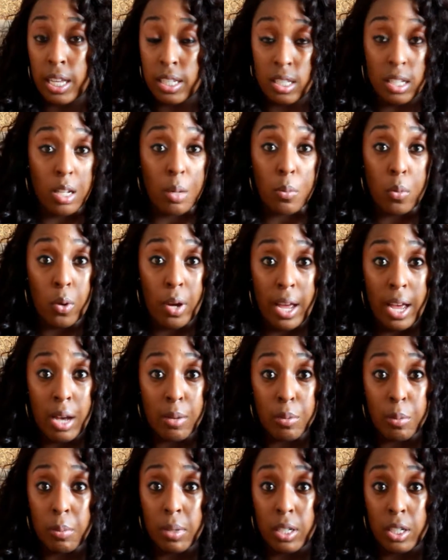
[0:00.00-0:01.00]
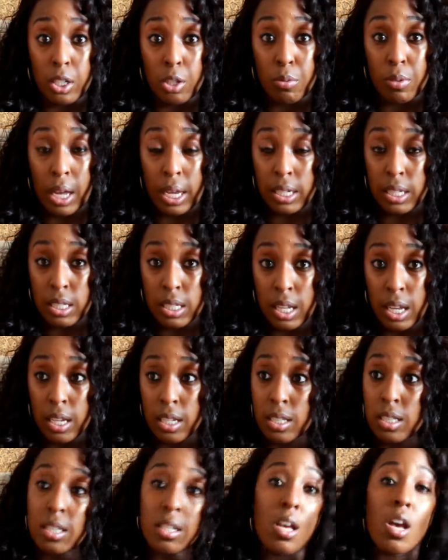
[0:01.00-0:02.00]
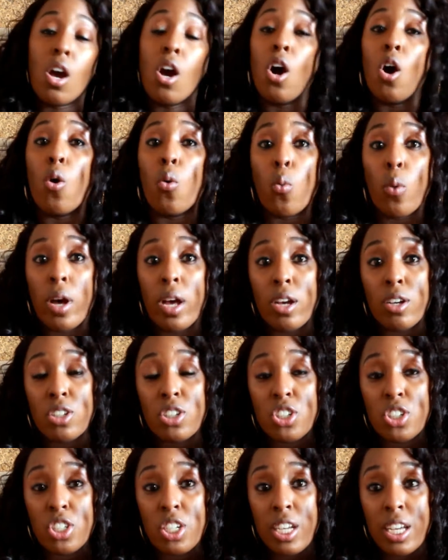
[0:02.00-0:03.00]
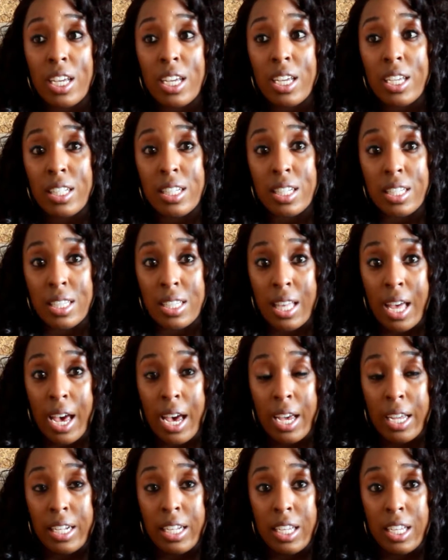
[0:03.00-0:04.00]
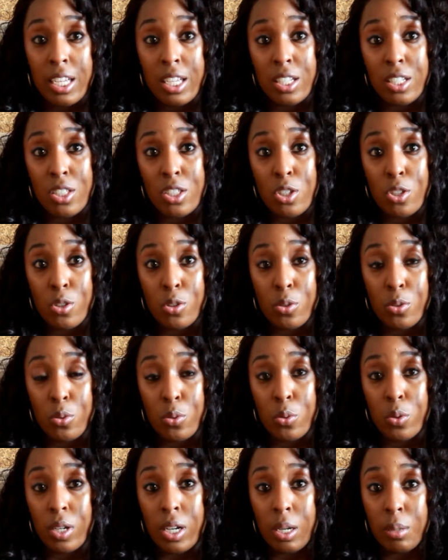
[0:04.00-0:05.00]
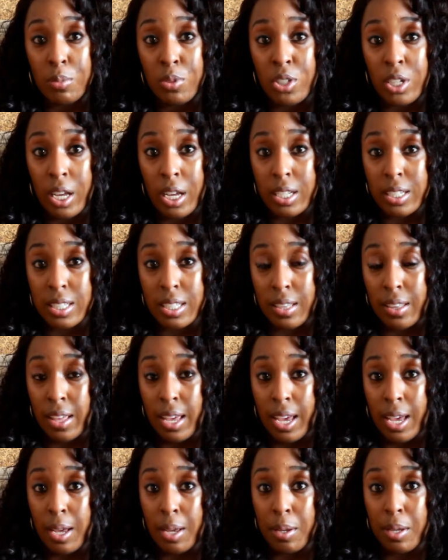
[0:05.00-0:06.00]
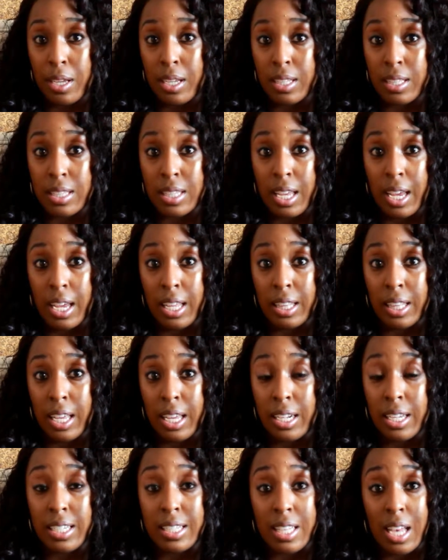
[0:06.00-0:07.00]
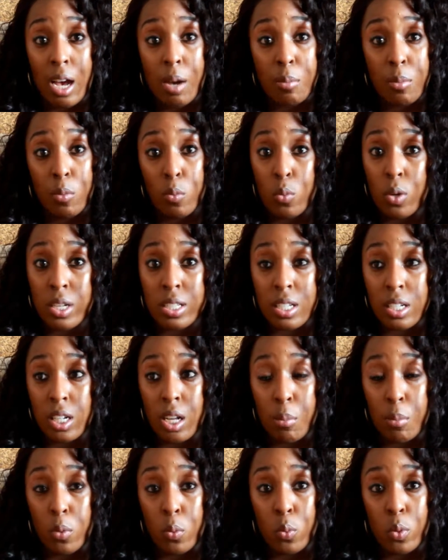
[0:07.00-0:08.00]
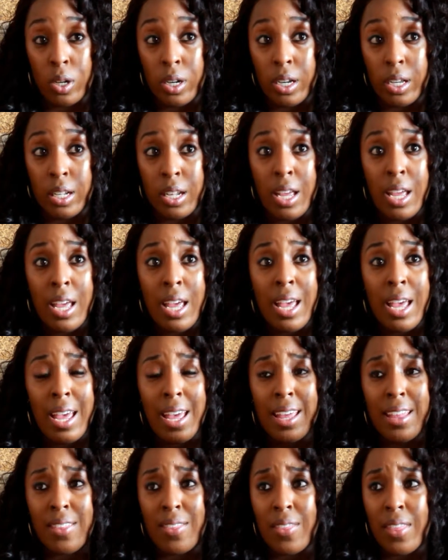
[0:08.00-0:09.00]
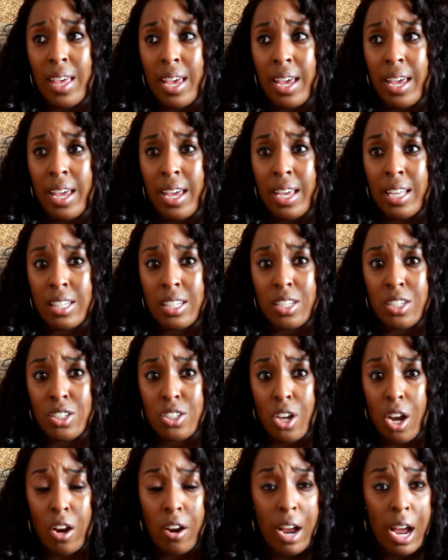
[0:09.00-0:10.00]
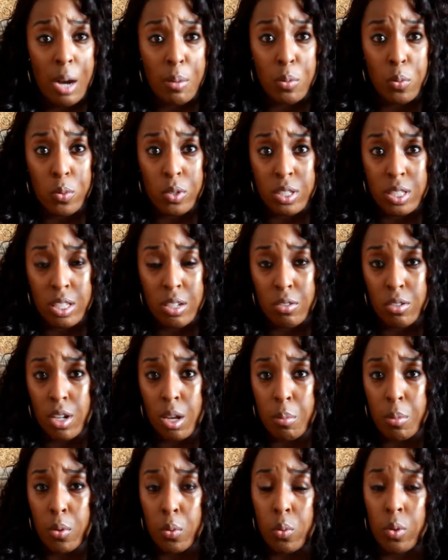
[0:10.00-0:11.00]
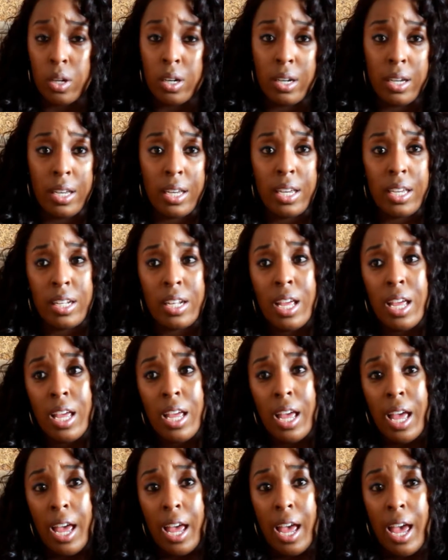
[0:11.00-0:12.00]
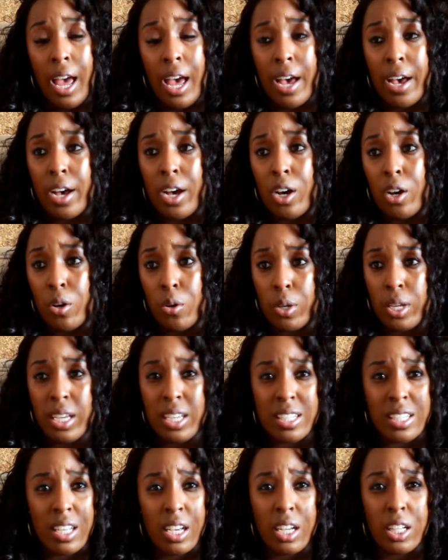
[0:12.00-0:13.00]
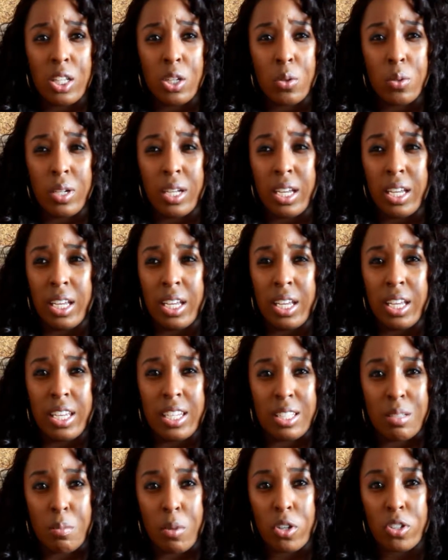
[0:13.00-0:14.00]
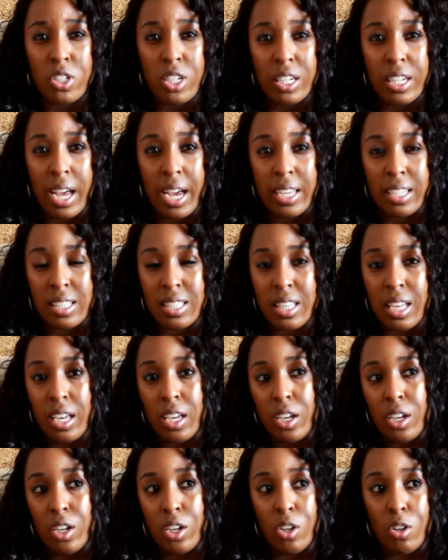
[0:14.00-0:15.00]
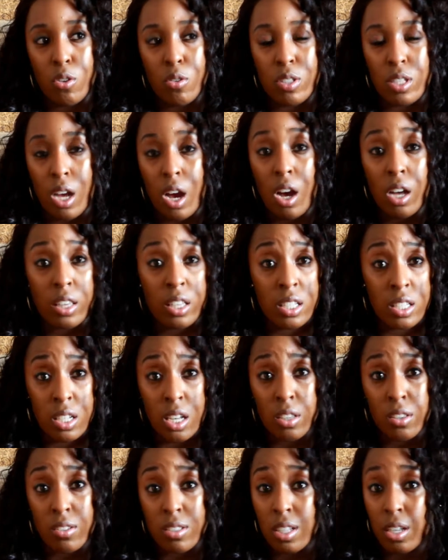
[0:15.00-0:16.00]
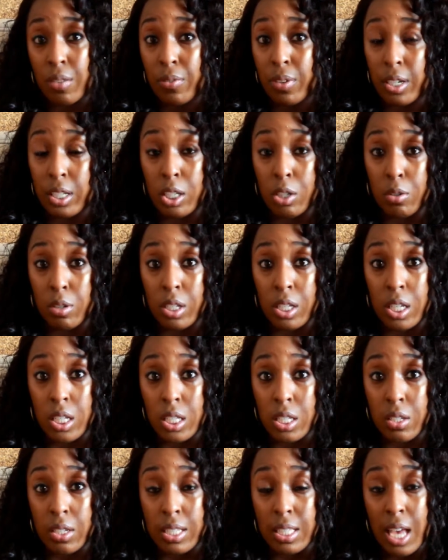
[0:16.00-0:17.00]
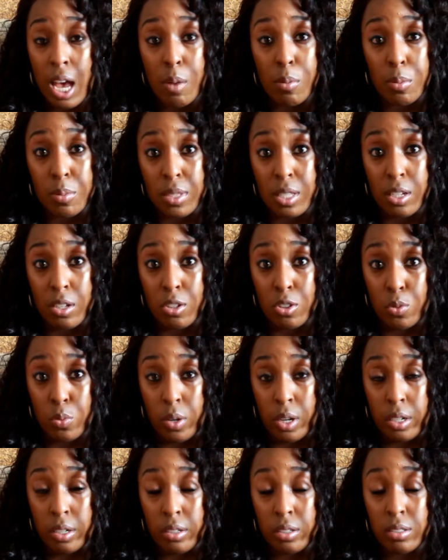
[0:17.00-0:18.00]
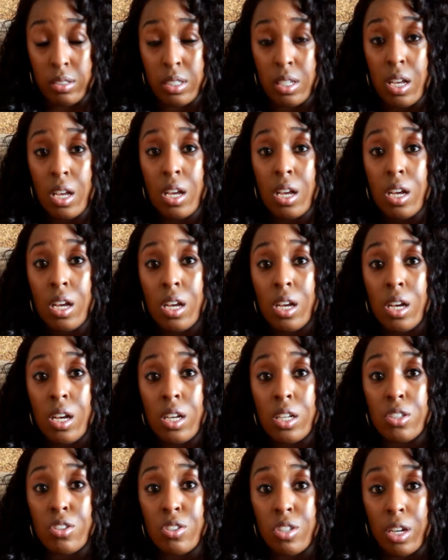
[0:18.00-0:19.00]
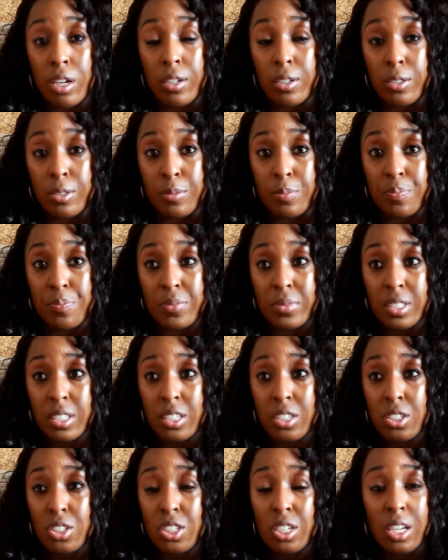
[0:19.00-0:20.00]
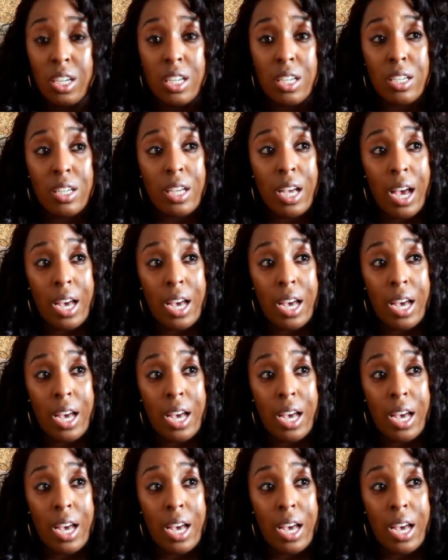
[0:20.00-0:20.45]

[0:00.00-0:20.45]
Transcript: as a #1 album in the United States. Well, she decided to object to that and saying that his album wasn't #1 and that her album was still #1, and how he's including his merchandise sales and all this other stuff included into his album sales records. So she